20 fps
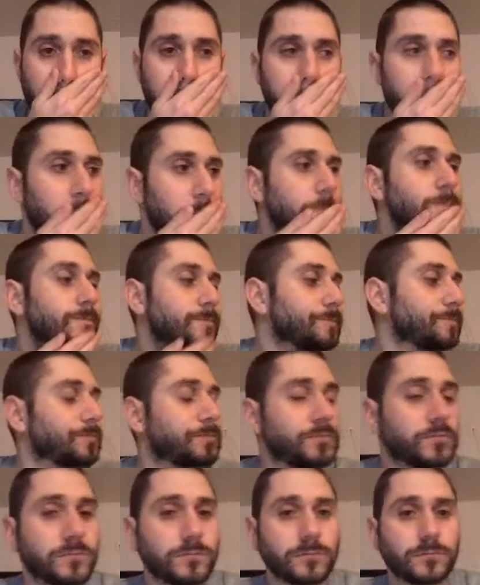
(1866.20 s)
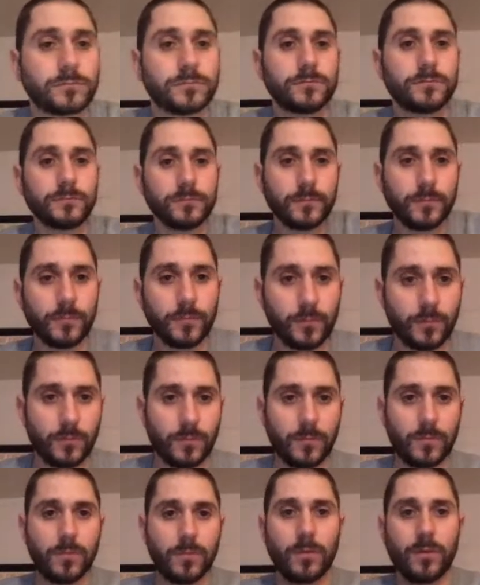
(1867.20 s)

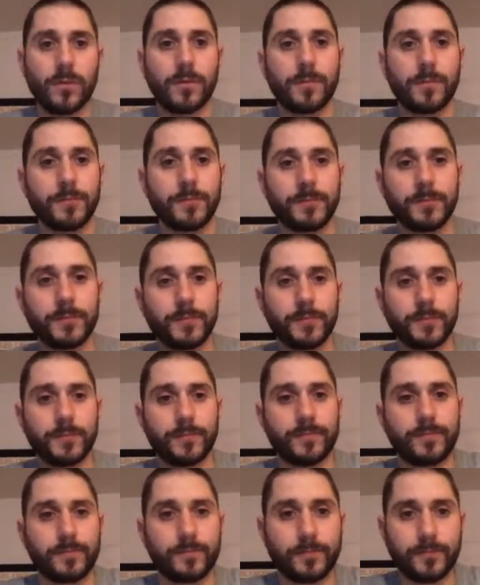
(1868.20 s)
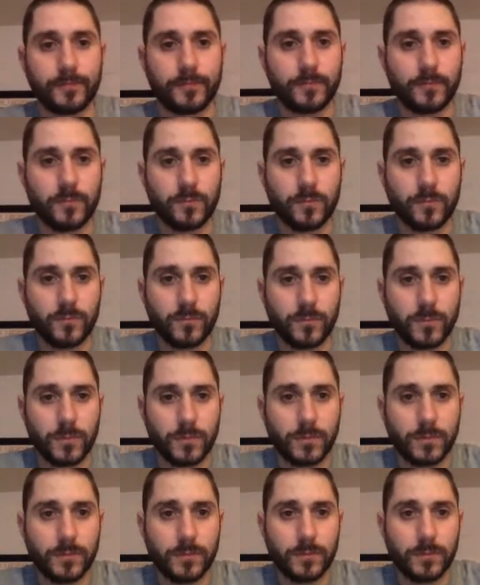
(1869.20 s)

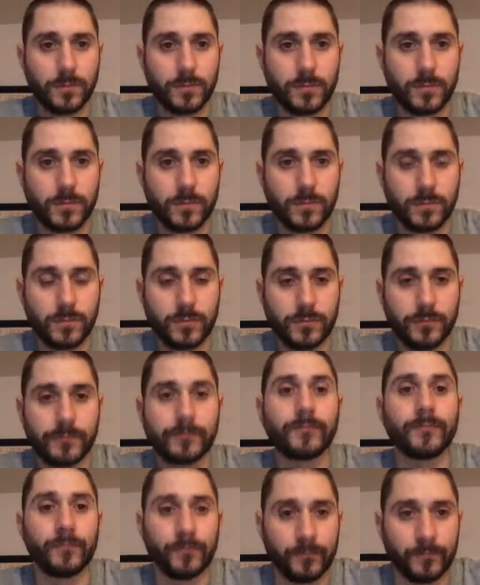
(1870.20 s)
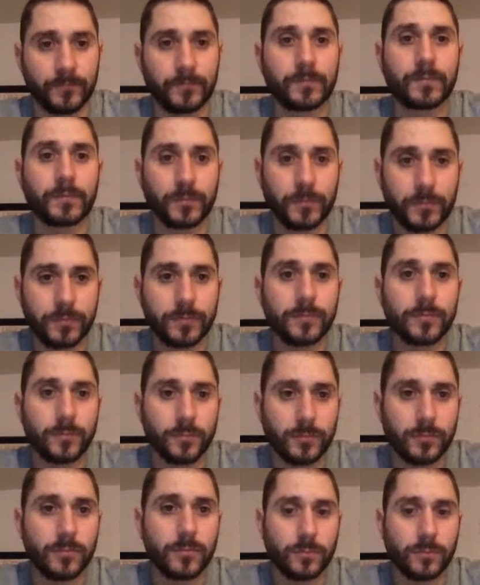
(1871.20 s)

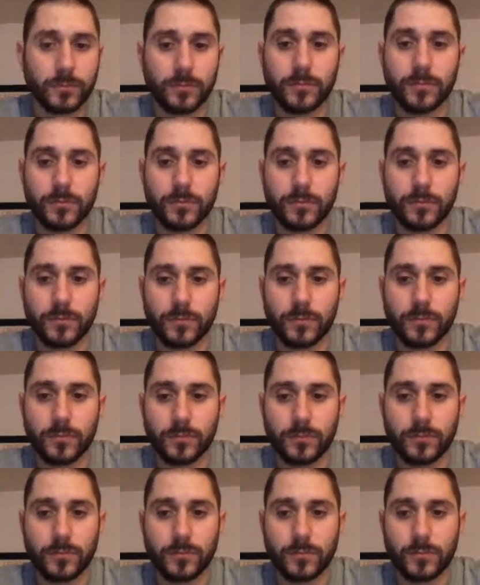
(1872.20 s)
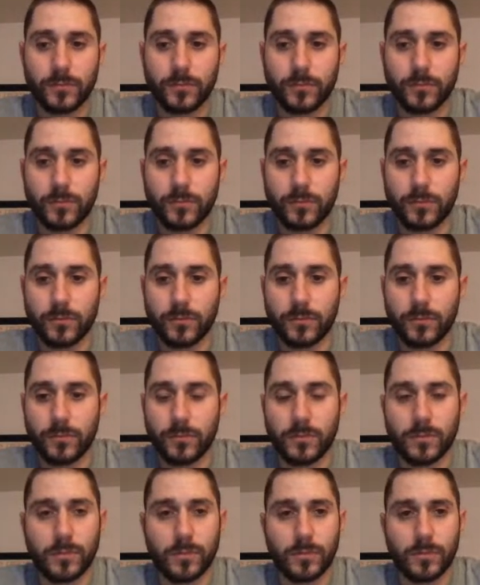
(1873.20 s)
The person shown says nothing.